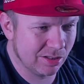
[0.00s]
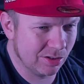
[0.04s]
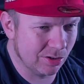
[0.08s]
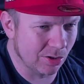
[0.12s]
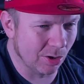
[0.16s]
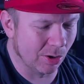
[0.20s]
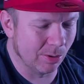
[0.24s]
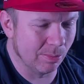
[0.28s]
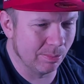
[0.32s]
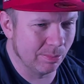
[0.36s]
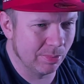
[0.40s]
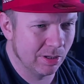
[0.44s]

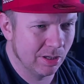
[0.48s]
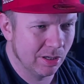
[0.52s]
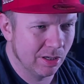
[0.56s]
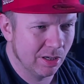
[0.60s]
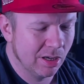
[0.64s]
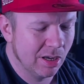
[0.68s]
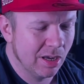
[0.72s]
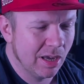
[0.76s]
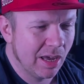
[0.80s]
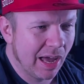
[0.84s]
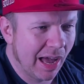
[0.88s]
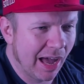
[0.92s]
dumb.
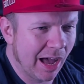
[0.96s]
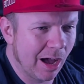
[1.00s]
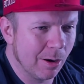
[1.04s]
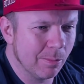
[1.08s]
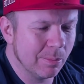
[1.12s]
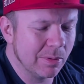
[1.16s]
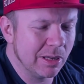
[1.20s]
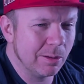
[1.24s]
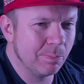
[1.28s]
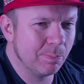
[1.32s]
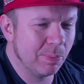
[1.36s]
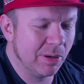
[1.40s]
How
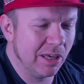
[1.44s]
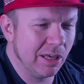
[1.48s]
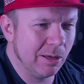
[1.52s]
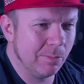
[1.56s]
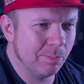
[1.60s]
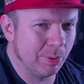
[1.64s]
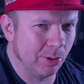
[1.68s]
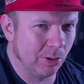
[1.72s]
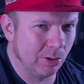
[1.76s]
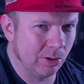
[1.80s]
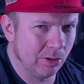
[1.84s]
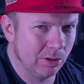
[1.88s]
many
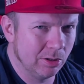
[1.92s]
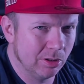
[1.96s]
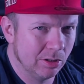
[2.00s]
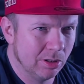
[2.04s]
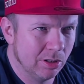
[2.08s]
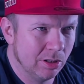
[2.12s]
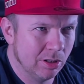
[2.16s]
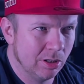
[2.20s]
people